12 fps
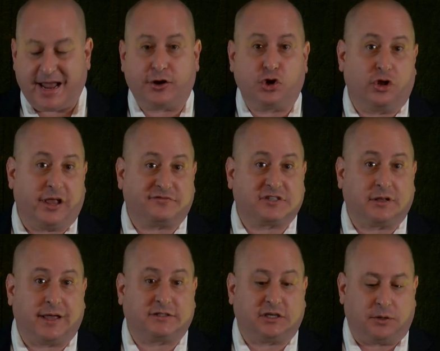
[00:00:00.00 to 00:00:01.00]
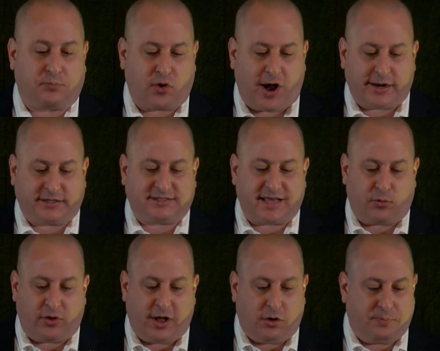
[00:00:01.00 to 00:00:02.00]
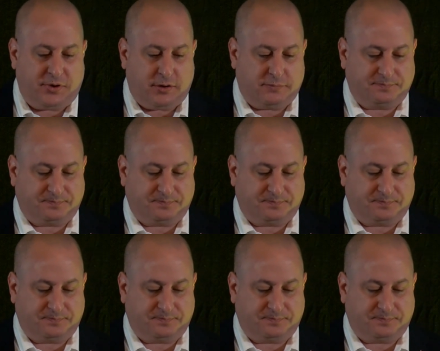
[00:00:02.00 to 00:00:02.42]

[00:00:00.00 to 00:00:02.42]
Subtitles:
now you're left selecting the products that will help you.